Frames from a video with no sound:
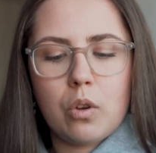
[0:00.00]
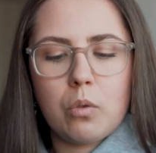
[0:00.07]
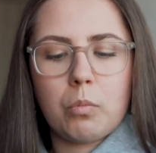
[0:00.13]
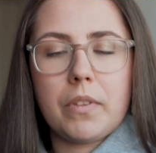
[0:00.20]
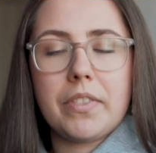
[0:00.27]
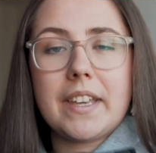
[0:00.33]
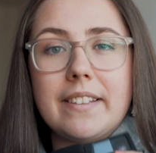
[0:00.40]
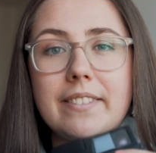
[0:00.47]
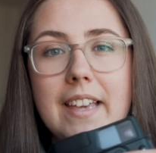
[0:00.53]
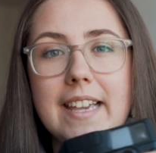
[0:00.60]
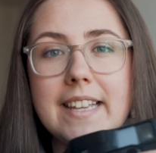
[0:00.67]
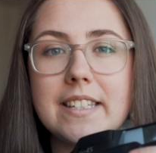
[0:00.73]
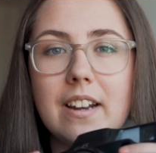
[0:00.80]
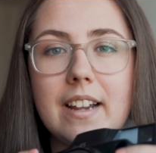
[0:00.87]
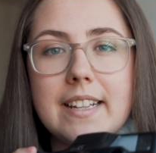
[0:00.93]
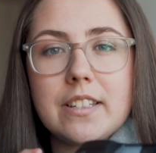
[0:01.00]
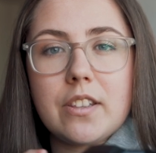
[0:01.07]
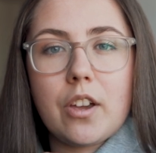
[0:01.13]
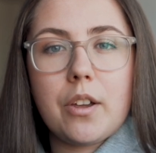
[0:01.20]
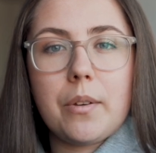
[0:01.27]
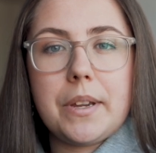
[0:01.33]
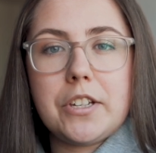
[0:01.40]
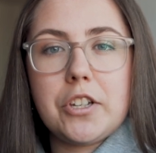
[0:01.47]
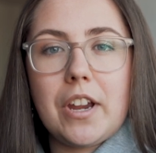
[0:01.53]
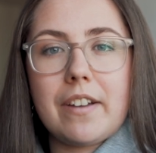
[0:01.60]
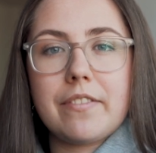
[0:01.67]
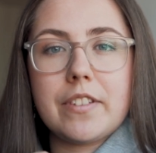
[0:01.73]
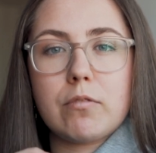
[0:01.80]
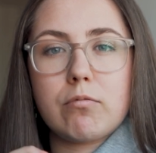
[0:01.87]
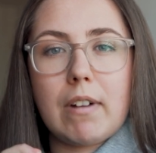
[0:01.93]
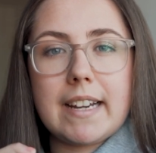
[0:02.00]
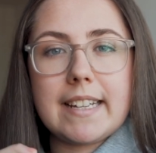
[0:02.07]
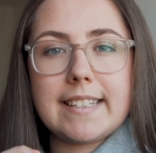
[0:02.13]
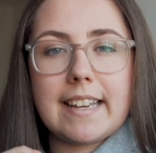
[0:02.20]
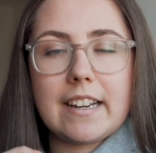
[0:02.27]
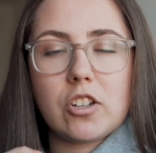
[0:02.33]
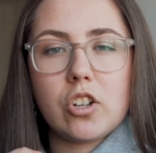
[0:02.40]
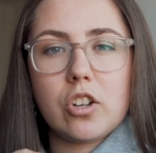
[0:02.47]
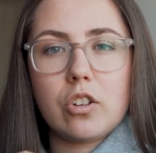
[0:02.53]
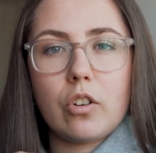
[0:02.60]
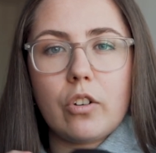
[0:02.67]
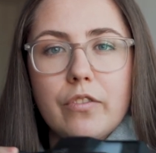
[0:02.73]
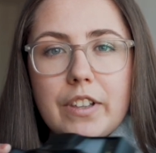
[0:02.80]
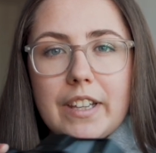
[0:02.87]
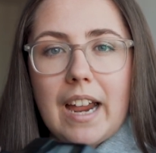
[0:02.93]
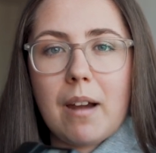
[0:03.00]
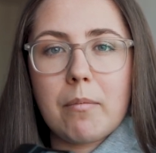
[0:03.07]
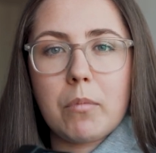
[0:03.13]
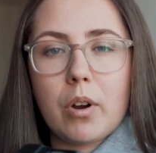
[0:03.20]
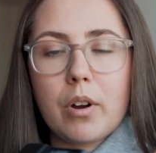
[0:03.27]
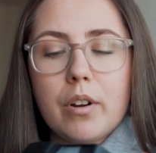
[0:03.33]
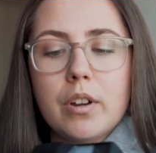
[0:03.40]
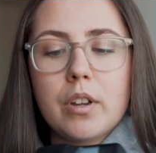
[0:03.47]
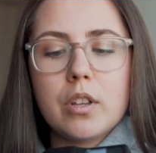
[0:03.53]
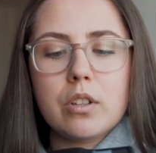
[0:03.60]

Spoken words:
One thing that is nice though is you have this raised section of the camera,